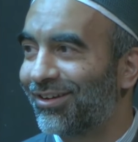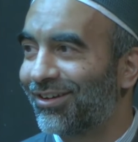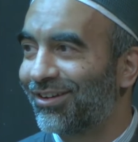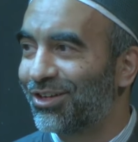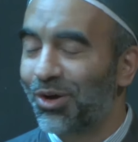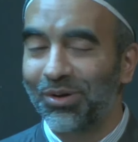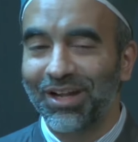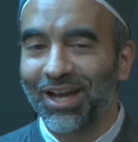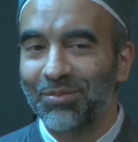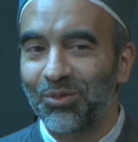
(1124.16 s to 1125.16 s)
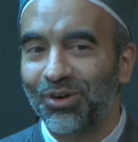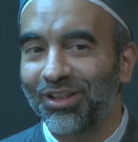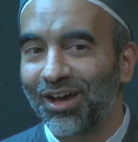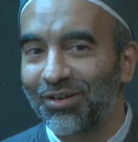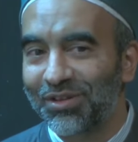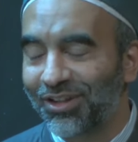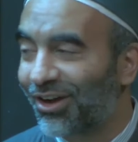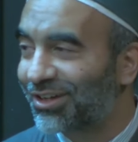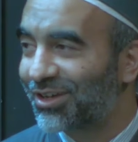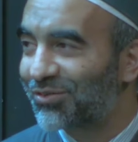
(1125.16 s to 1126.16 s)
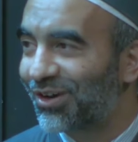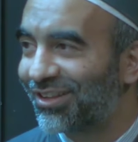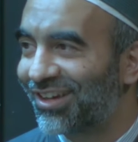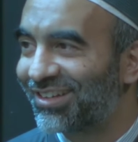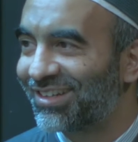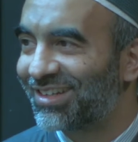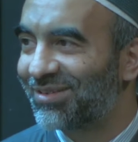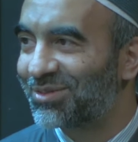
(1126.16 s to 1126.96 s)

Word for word: No one had more love and longing for Allah than him.